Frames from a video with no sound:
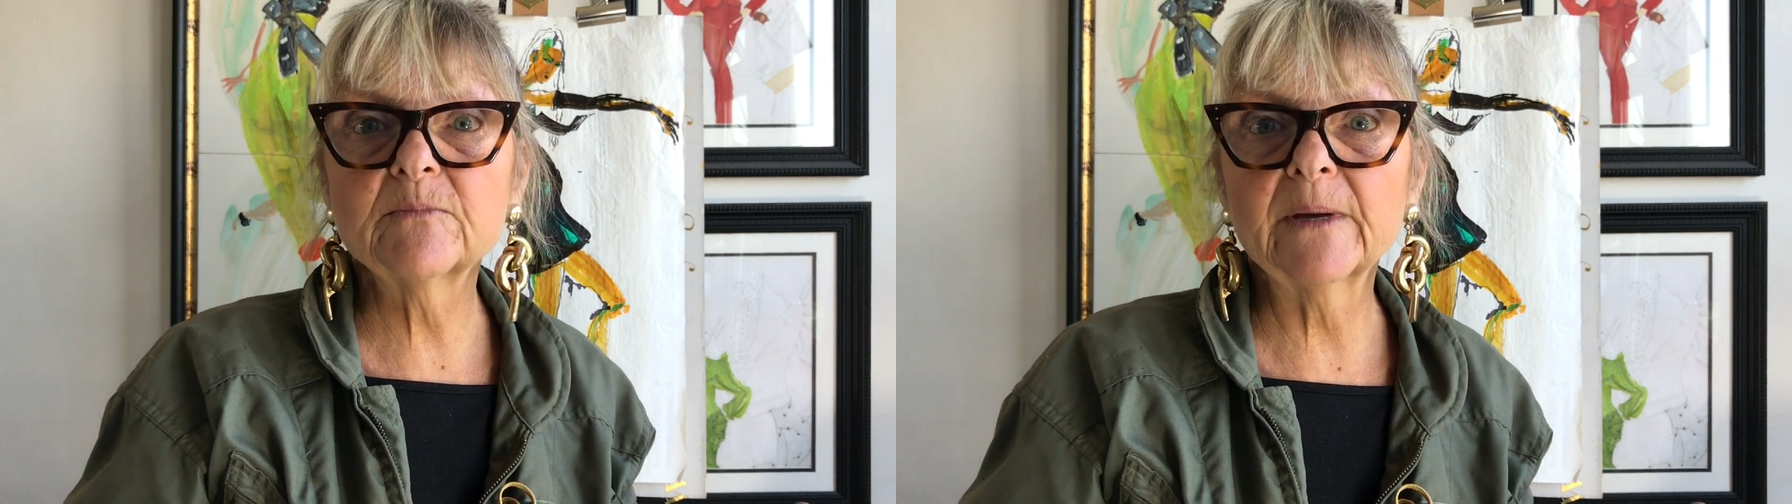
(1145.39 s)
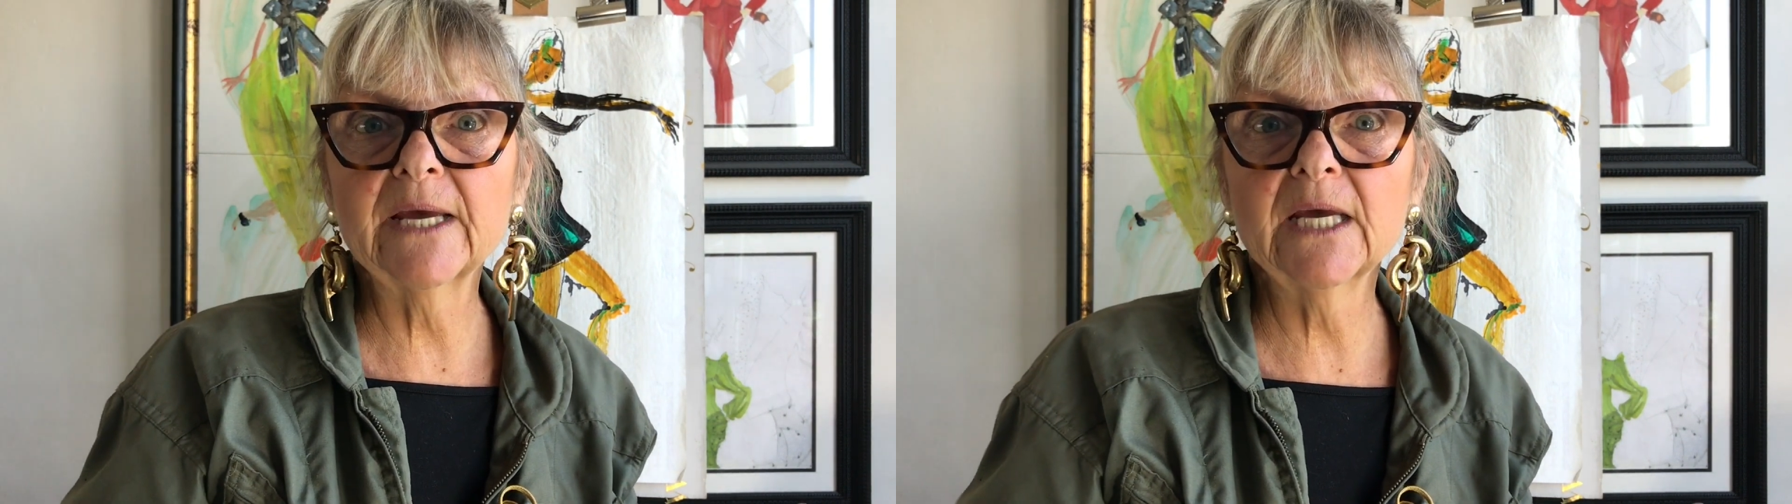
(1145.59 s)

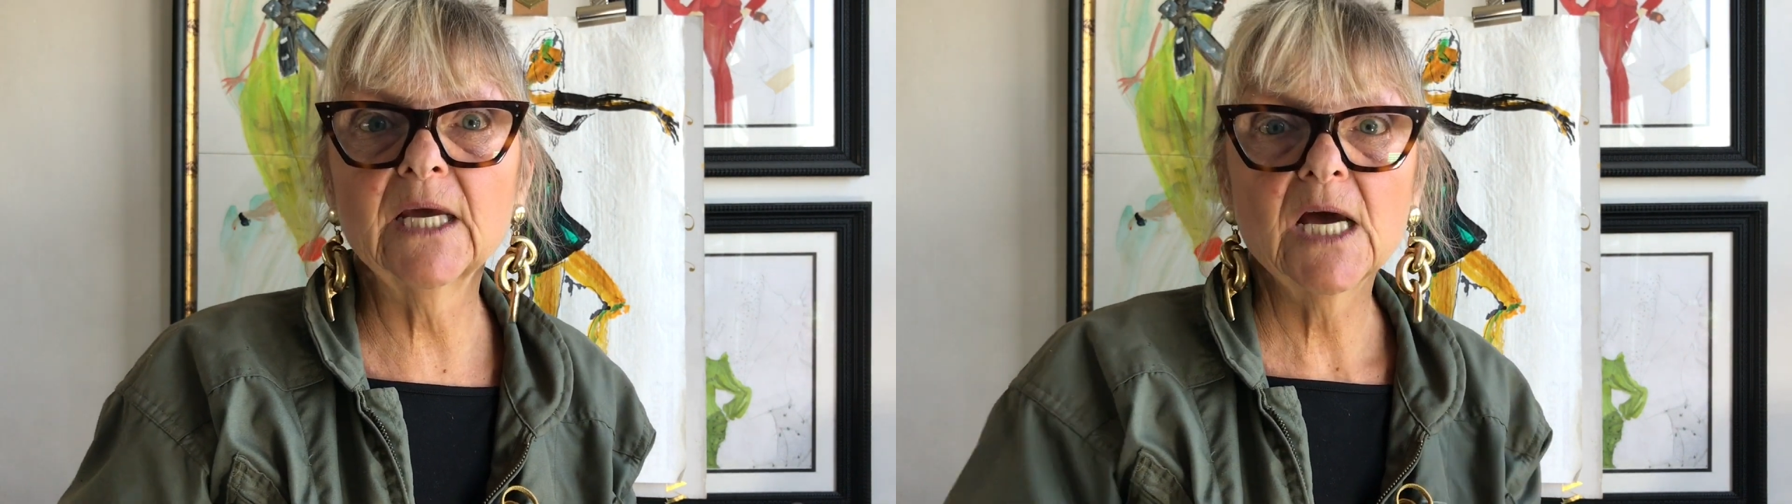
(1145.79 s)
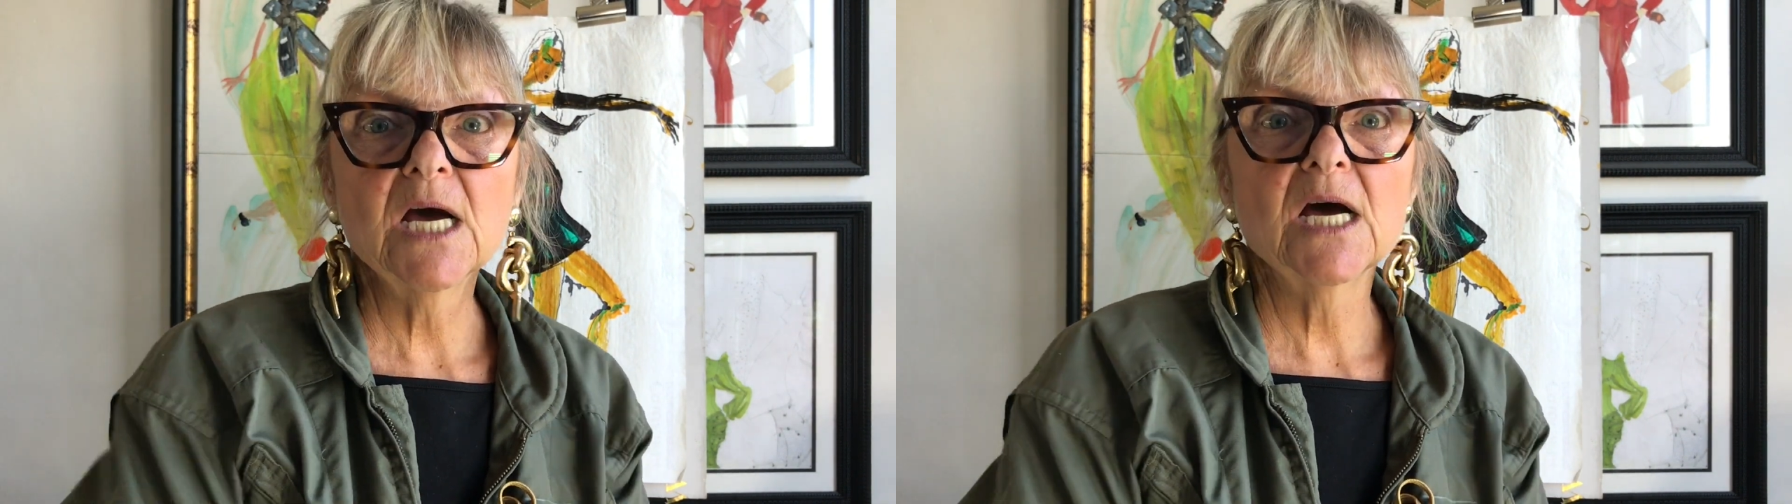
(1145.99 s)
be